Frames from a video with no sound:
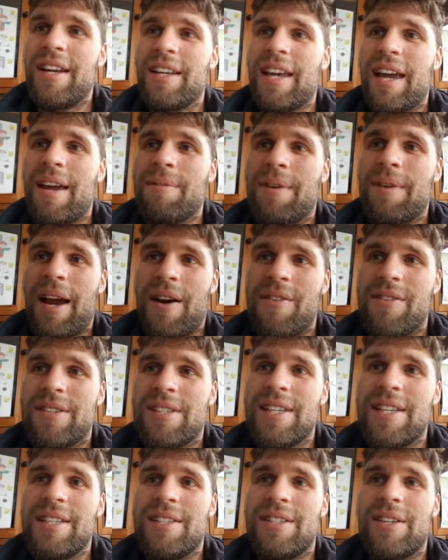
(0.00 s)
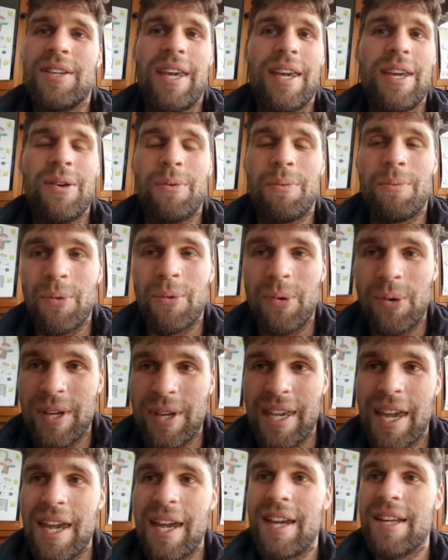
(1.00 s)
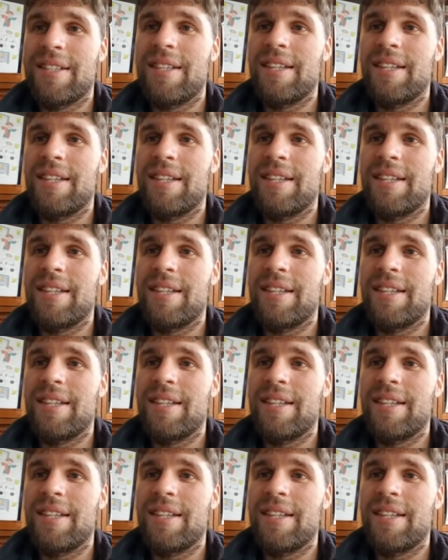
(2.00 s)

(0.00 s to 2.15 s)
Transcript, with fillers: in-game currency to get your more gear,